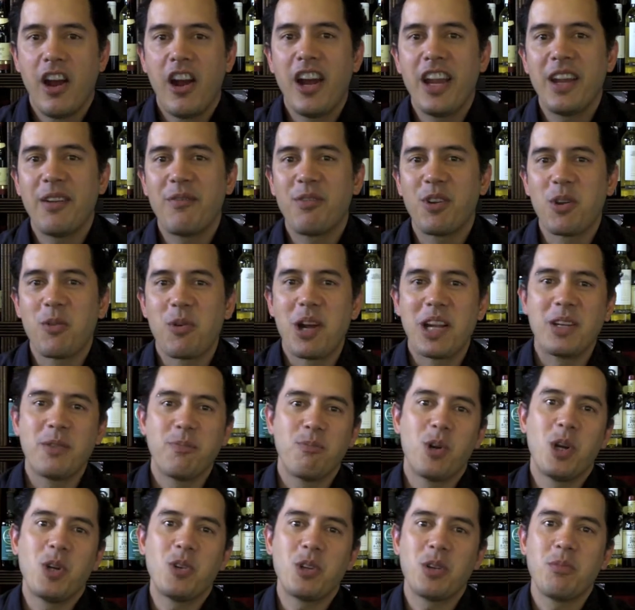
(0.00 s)
Hi everyone
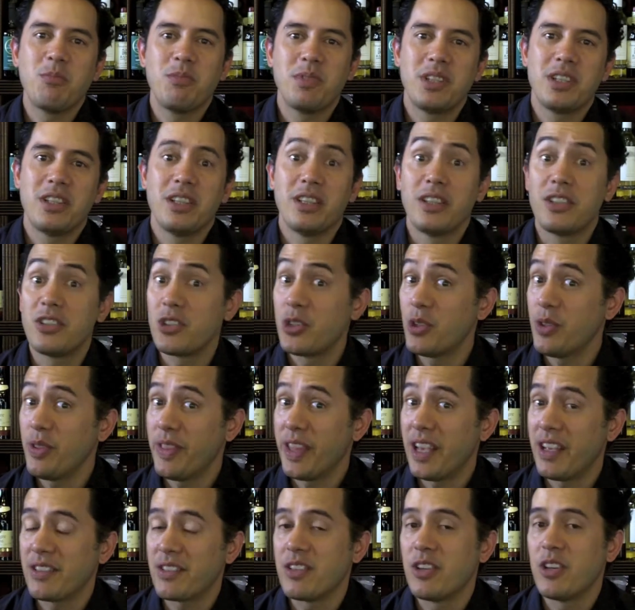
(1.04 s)
and welcome to
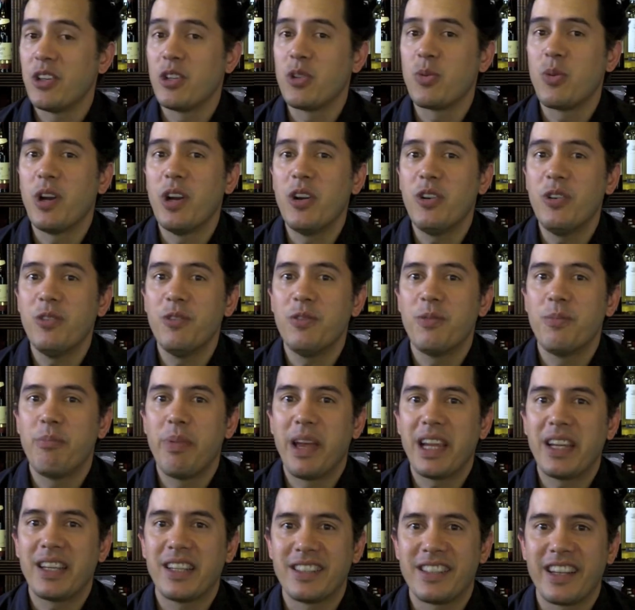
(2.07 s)
2012
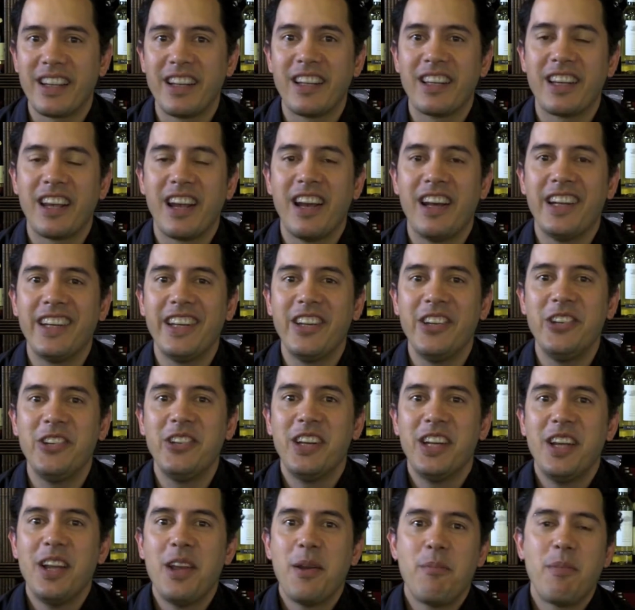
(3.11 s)
back at Delicado.
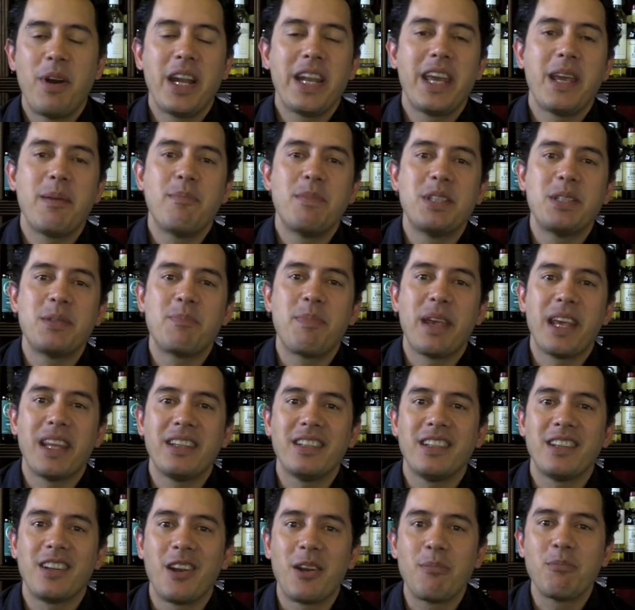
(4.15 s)
My name is Ben
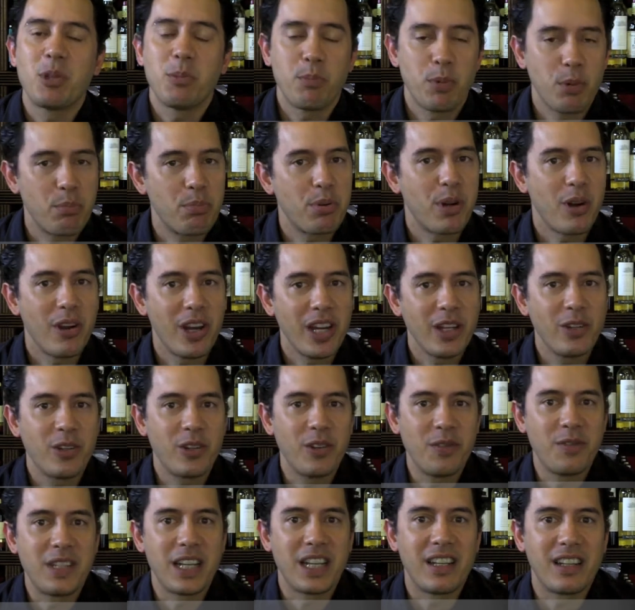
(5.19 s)
and I'm the proprietor
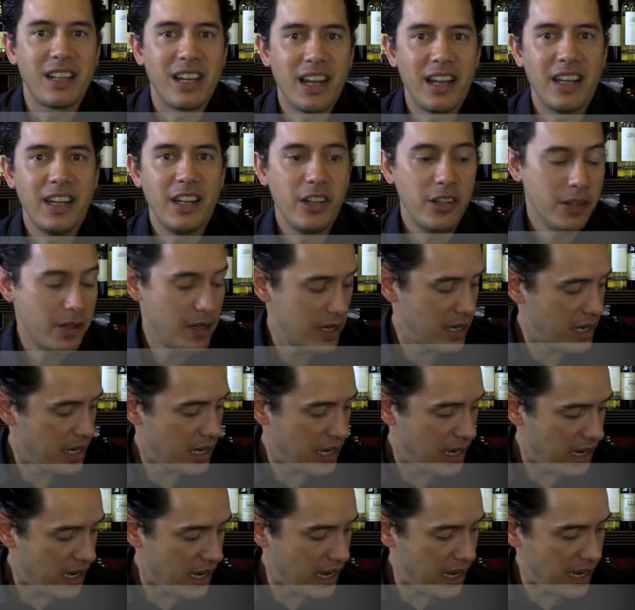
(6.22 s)
of Delicado,
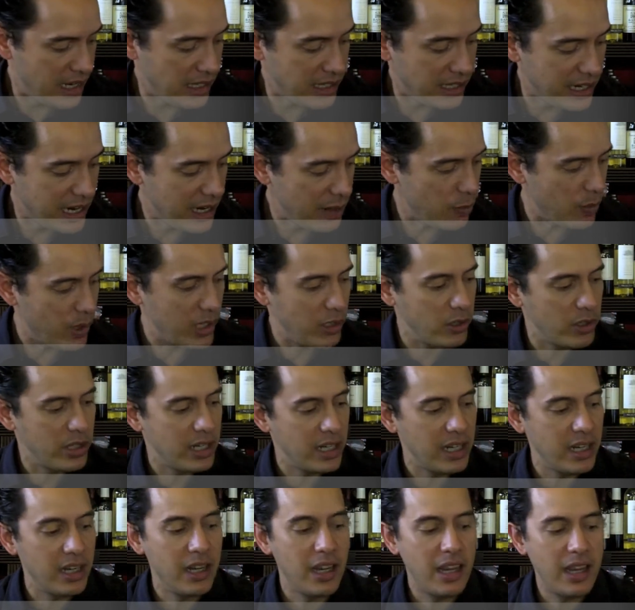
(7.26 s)
and today we're
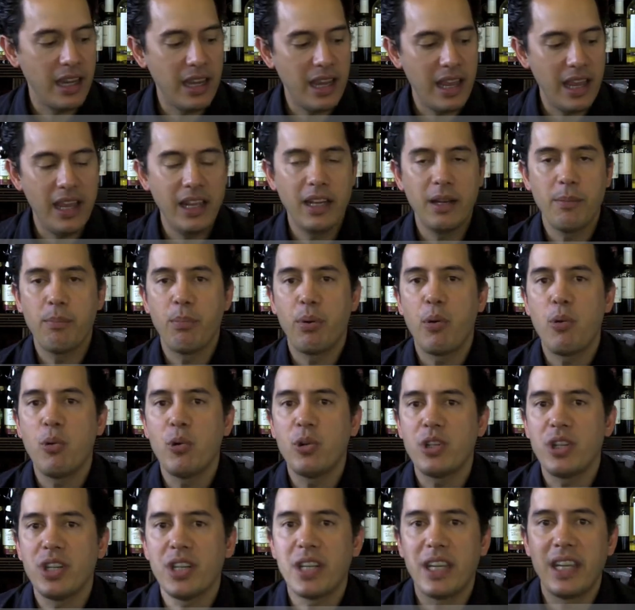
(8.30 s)
looking at a
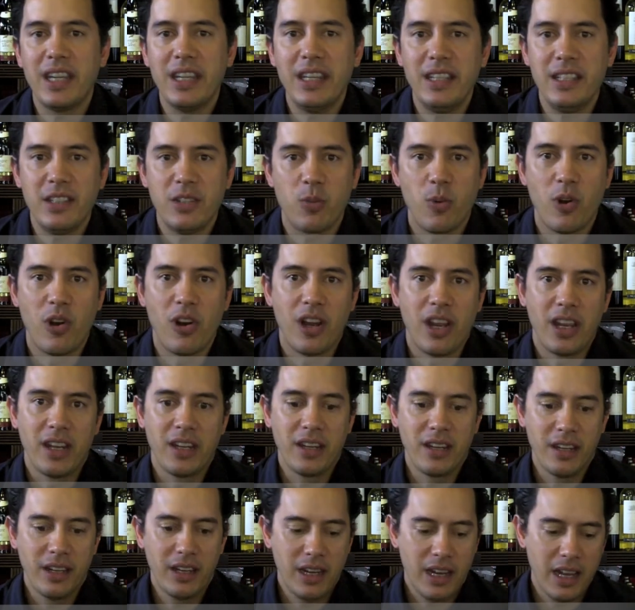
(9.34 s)
Portuguese wine.